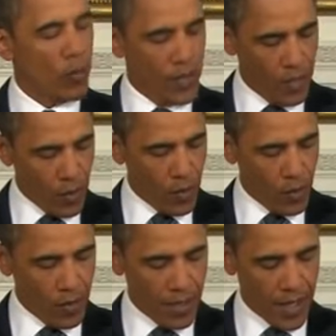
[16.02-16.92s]
we
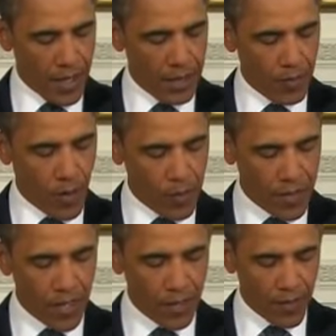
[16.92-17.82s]
know that
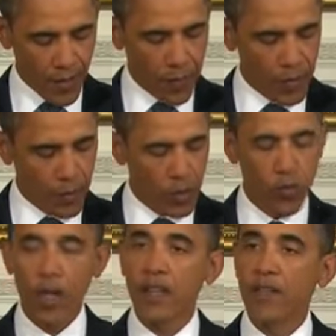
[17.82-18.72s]
Representative Giffords
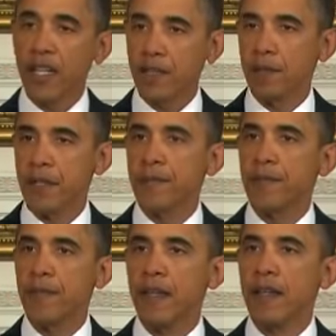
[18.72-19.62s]
was one of the victims.
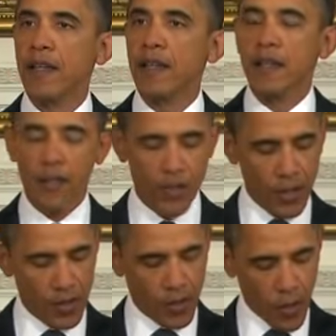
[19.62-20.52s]

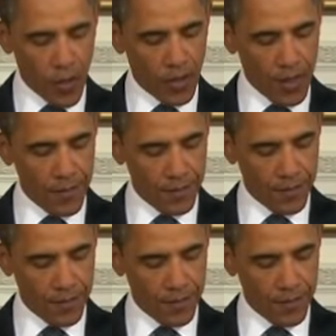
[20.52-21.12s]
She is currently